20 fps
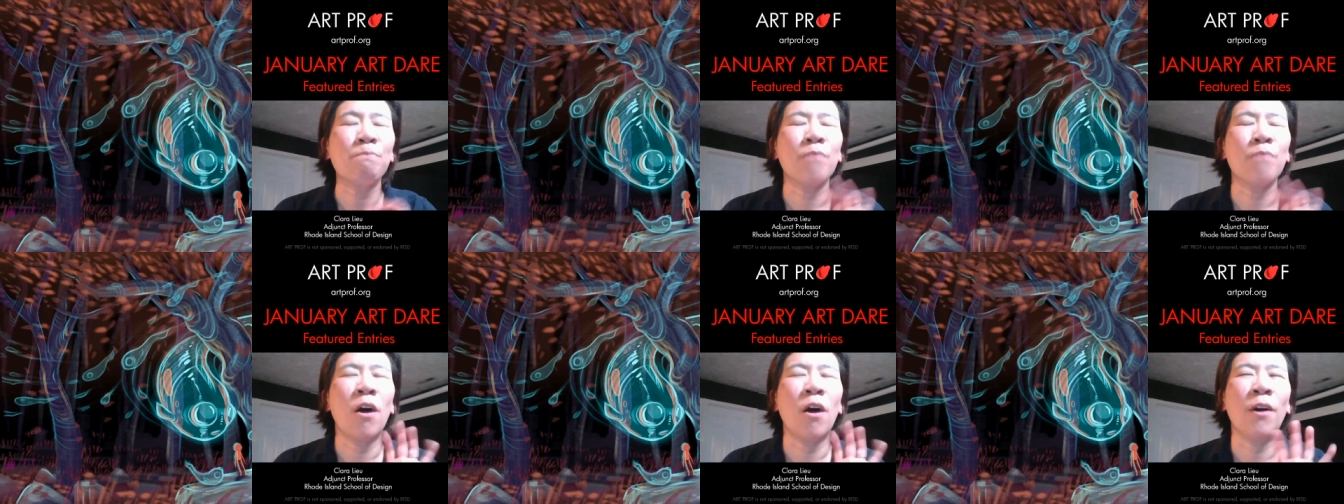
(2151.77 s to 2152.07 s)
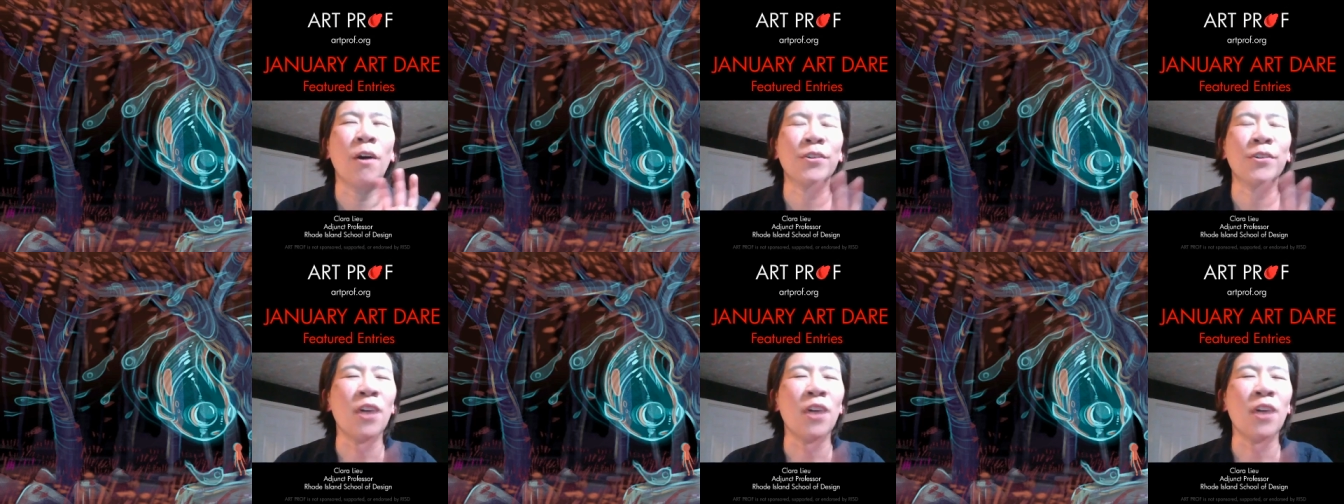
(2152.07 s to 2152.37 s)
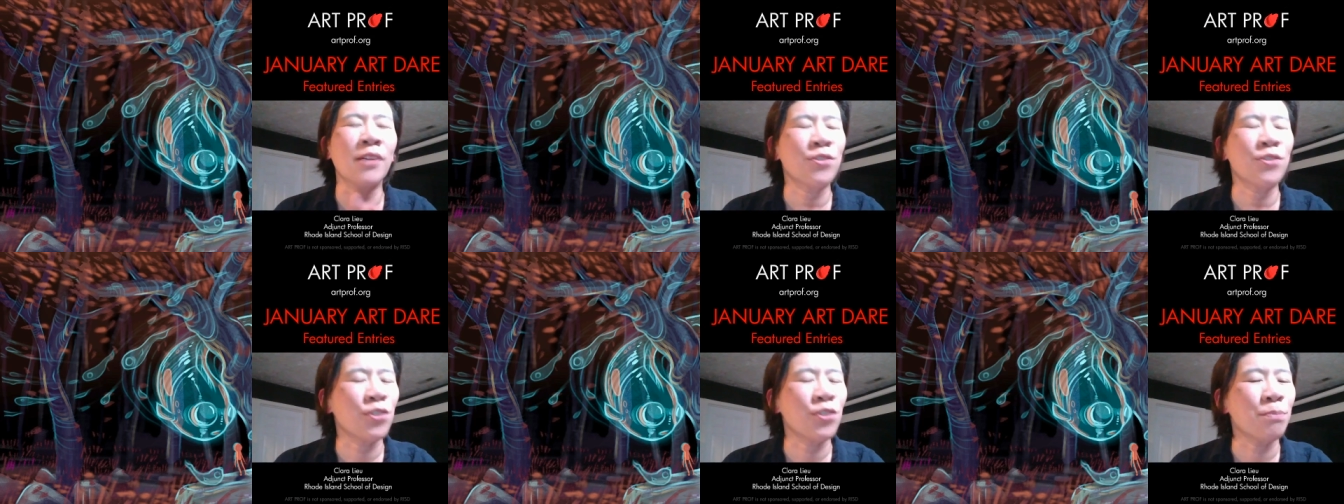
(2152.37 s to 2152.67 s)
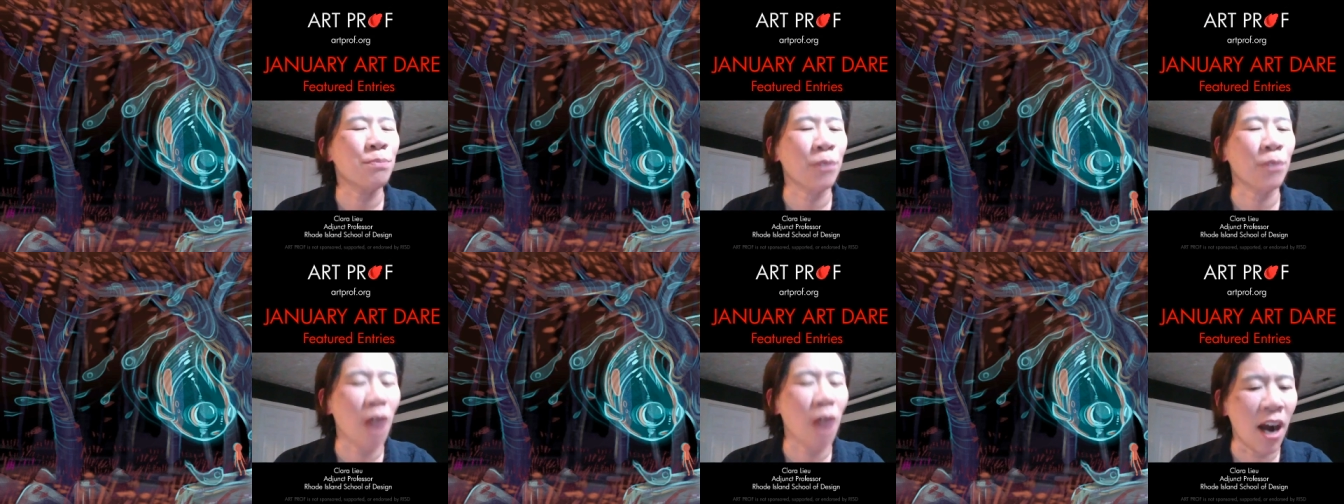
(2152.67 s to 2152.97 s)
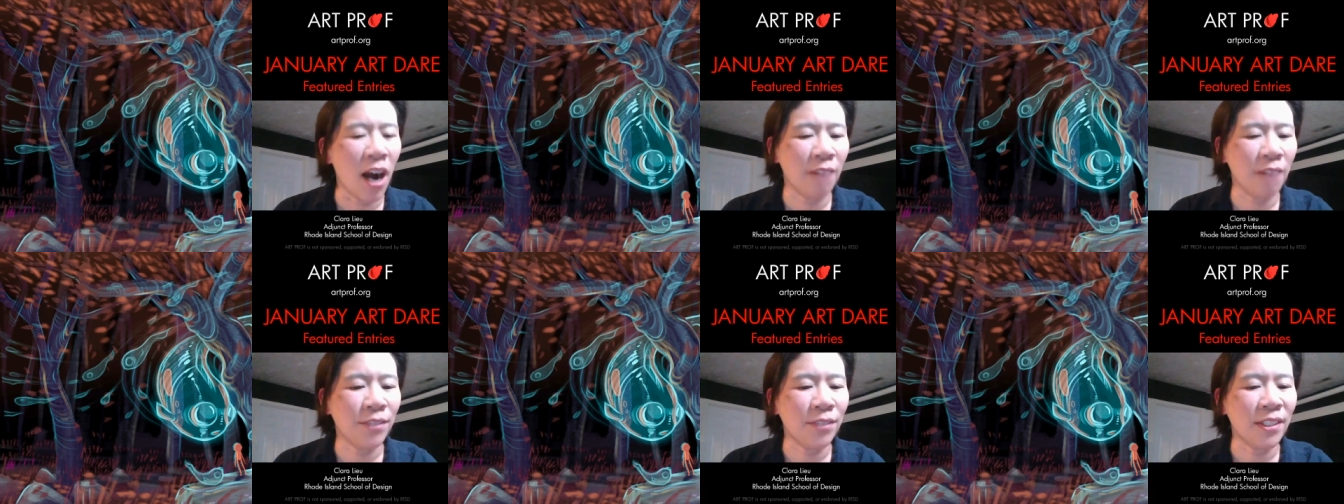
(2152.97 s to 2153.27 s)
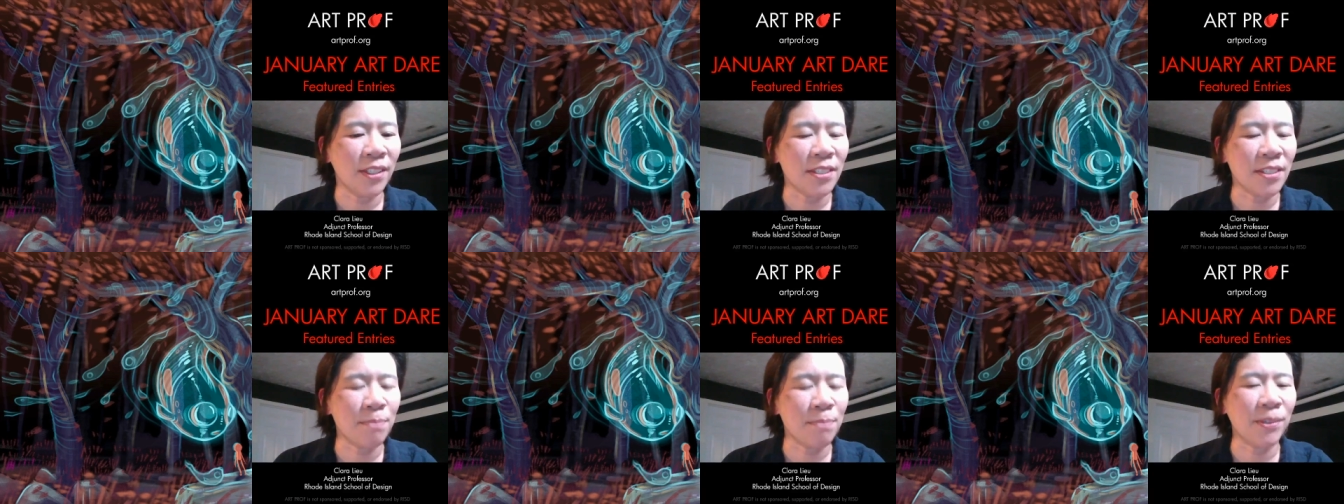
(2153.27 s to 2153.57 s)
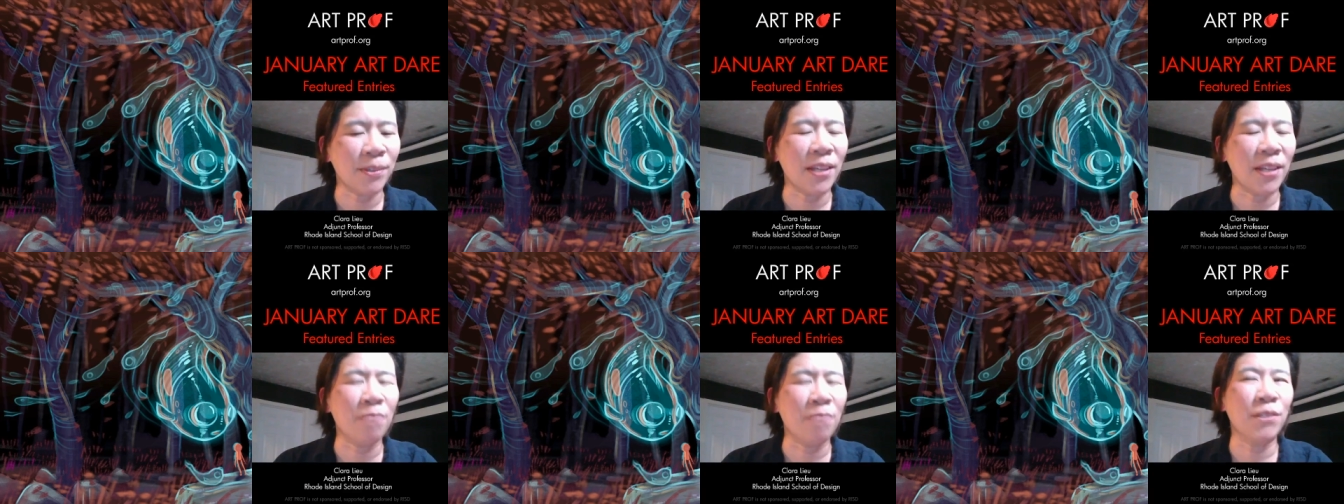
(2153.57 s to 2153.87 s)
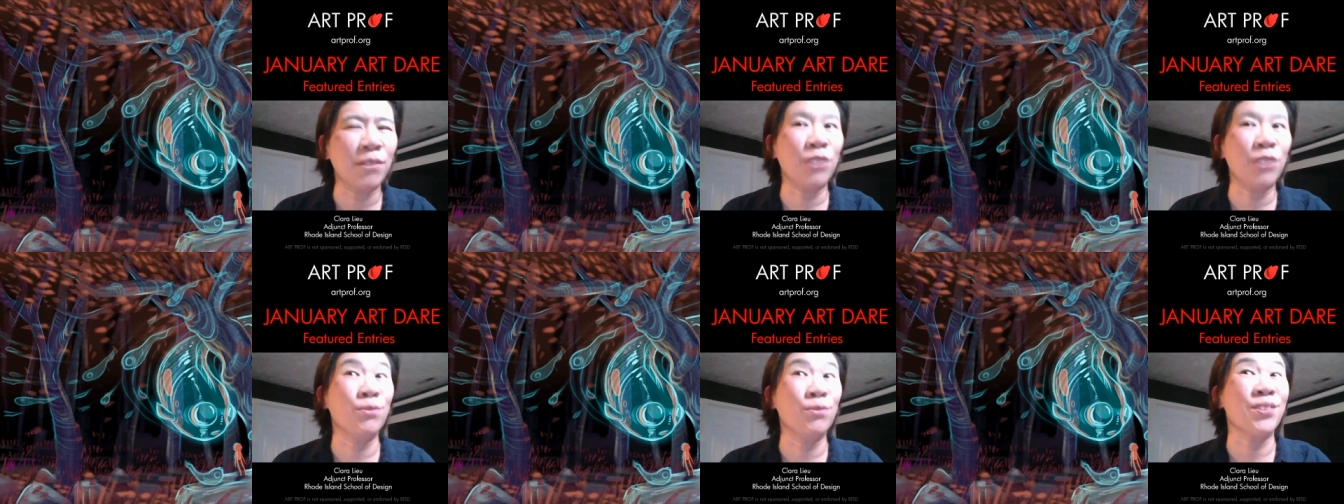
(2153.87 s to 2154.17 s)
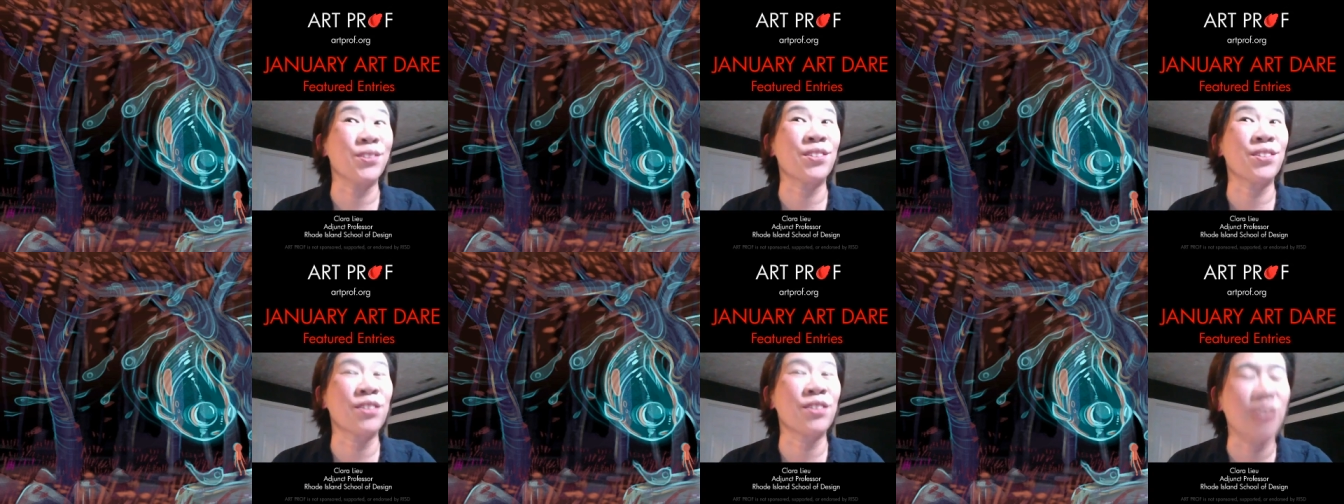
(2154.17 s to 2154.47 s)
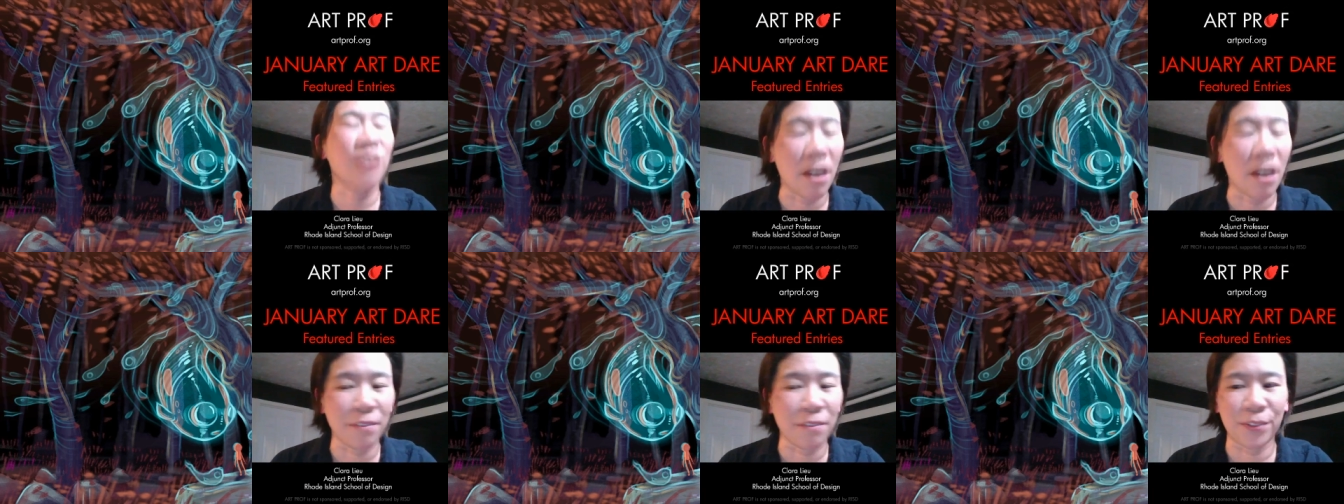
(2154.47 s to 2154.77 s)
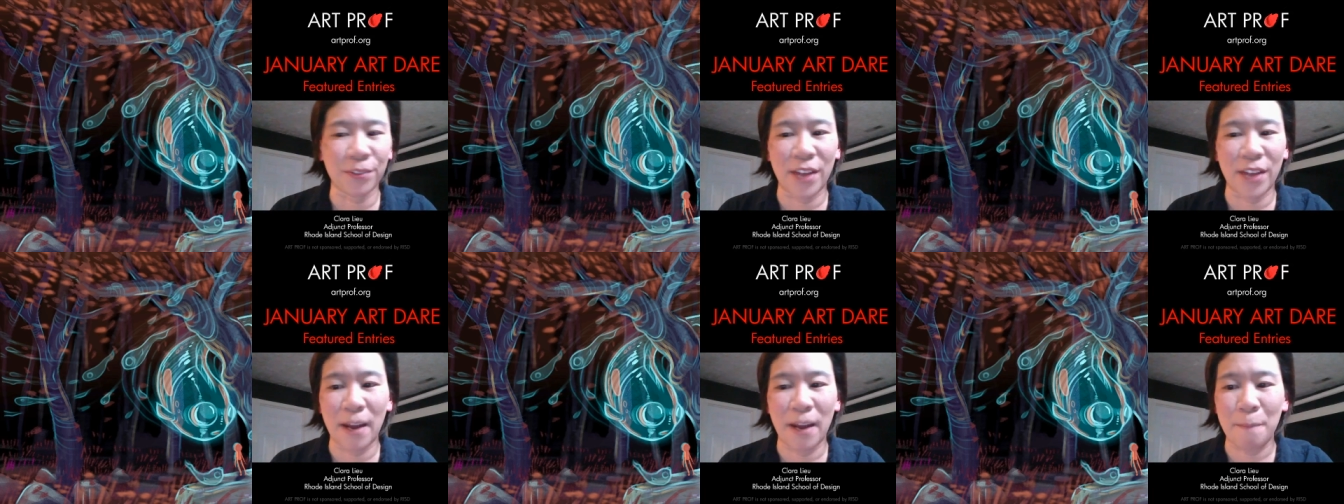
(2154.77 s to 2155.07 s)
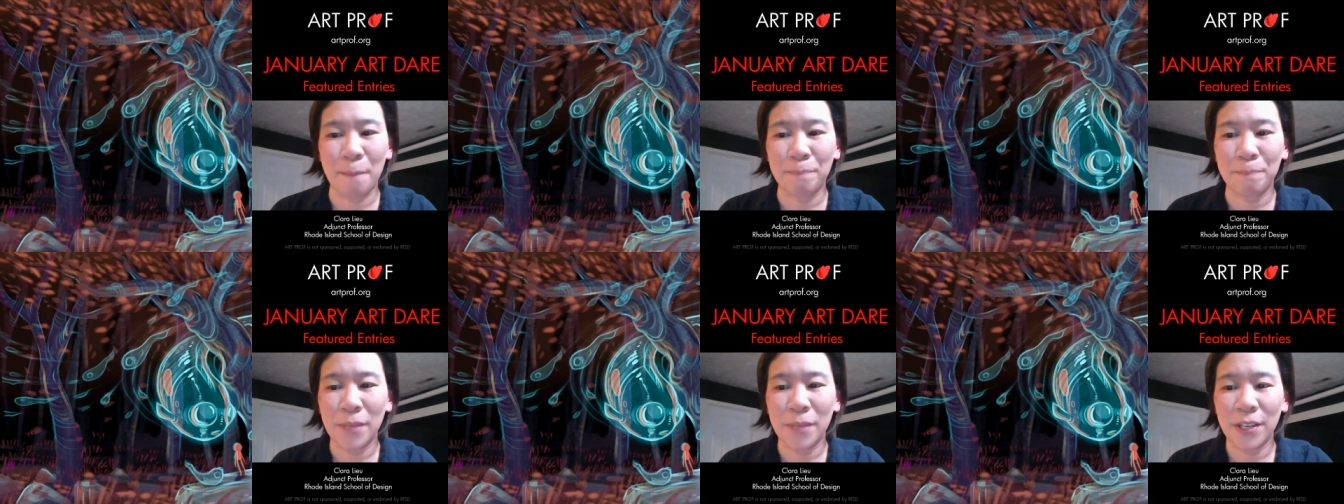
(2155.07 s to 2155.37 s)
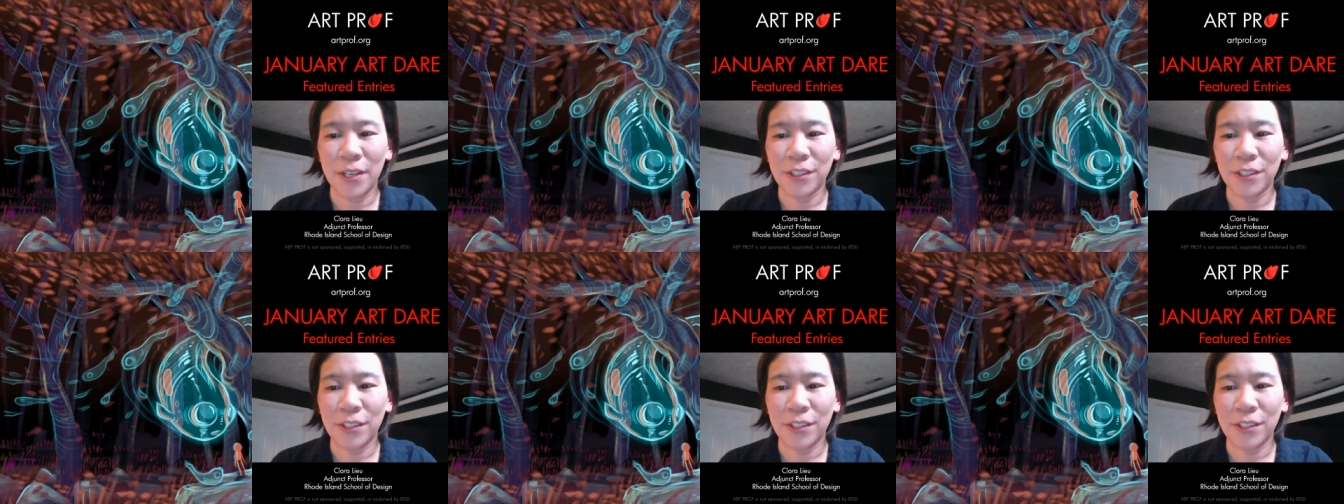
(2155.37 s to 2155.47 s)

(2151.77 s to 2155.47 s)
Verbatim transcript: are not super obvious, but then when you discover them,